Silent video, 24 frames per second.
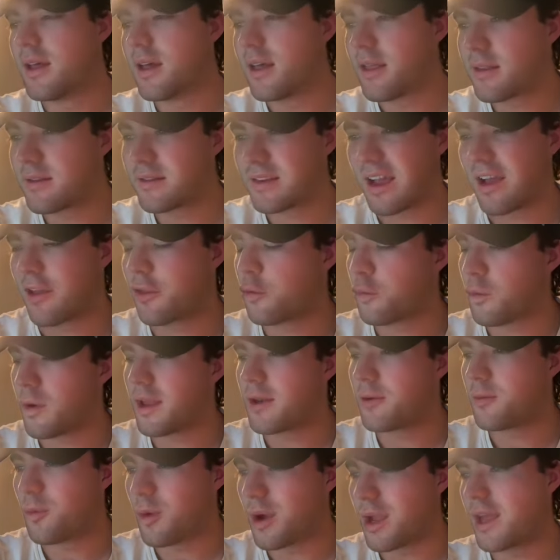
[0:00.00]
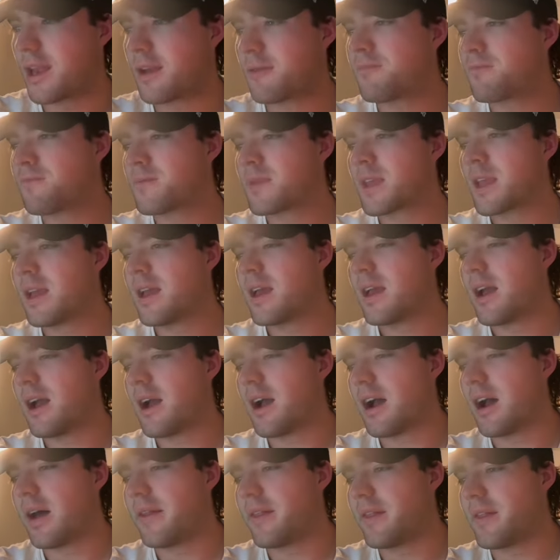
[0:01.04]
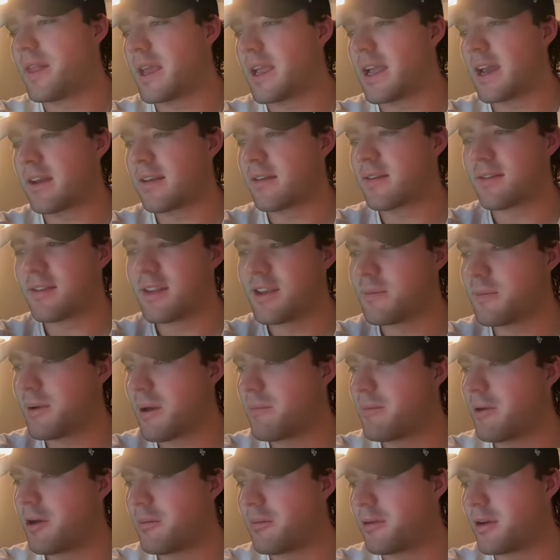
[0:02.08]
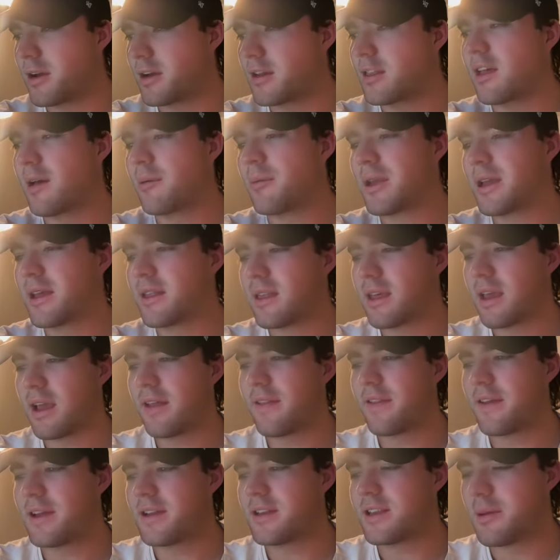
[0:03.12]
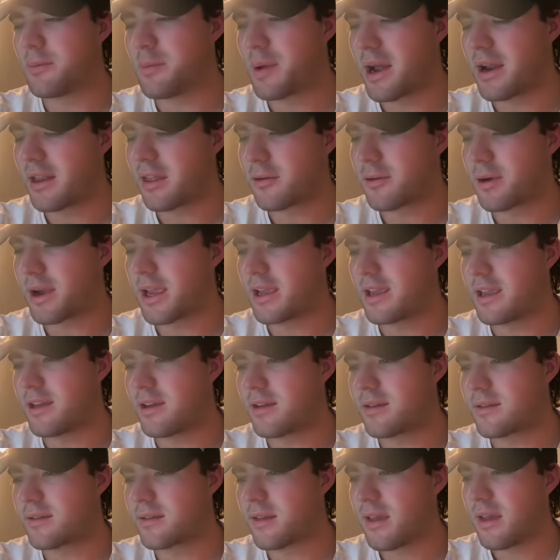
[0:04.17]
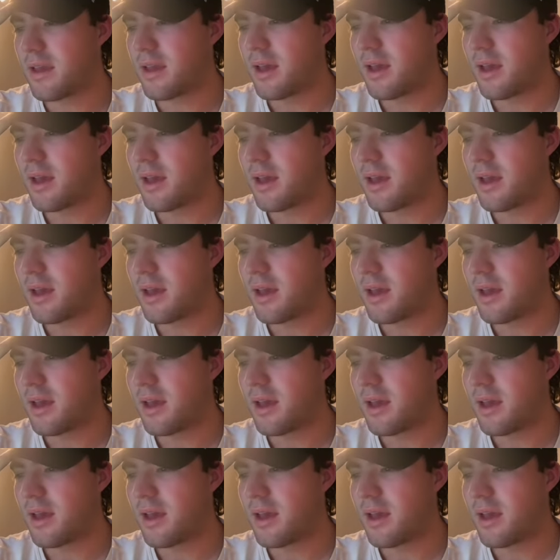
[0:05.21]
Then they kind of sneak by Belmont Clemmy and they dip out of the rankings.